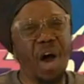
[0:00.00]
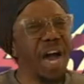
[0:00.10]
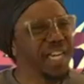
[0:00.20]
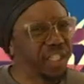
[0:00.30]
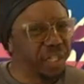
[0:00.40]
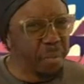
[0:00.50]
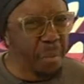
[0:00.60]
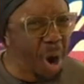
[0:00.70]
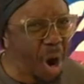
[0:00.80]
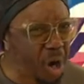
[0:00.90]
I
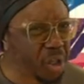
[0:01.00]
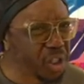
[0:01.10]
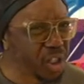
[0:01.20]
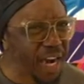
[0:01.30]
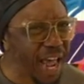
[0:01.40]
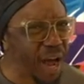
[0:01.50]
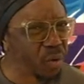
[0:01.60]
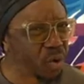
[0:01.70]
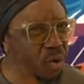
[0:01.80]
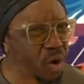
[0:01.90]
demand
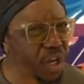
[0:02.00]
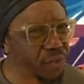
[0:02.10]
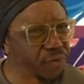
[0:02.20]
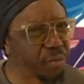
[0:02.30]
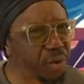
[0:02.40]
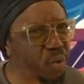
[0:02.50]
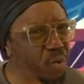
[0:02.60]
loud noise from the